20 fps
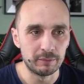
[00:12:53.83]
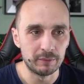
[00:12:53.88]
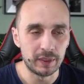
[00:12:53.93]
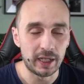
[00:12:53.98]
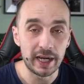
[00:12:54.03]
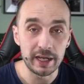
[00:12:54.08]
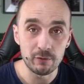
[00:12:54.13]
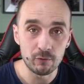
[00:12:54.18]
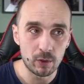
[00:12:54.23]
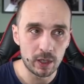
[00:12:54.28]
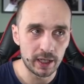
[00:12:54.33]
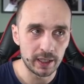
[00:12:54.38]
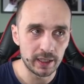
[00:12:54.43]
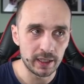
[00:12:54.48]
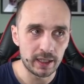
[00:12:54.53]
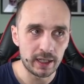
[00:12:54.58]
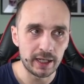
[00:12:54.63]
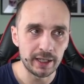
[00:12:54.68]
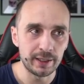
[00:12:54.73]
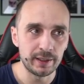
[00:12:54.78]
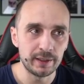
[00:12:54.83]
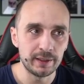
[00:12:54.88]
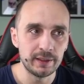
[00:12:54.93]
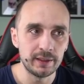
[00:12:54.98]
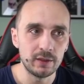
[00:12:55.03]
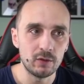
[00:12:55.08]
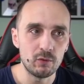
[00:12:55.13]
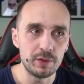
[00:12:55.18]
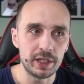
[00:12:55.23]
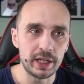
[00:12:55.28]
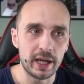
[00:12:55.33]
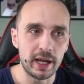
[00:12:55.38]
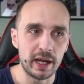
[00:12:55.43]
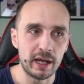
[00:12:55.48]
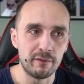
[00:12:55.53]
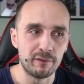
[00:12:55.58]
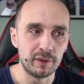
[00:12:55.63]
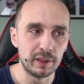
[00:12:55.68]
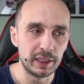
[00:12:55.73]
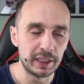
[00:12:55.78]
Iwana Island, we
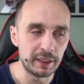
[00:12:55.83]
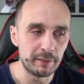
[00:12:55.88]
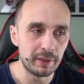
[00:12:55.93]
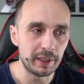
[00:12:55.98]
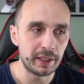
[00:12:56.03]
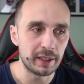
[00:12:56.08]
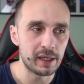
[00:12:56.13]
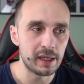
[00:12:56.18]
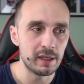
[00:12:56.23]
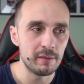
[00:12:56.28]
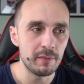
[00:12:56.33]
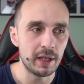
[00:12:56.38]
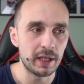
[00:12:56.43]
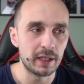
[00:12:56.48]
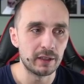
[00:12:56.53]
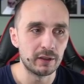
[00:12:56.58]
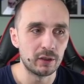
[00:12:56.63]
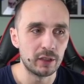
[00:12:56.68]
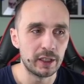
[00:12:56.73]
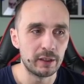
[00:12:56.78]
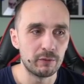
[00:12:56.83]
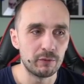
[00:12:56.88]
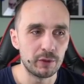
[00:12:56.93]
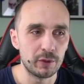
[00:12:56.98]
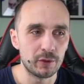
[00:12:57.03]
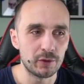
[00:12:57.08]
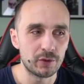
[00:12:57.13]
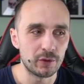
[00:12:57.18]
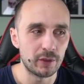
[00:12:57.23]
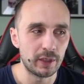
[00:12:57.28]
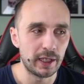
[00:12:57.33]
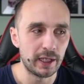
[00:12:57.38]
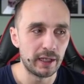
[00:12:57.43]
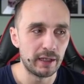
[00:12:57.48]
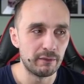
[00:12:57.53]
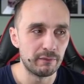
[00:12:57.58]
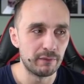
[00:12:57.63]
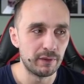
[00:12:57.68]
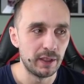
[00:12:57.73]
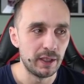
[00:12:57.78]
have Liebeheim, and then we also
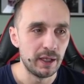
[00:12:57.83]
have,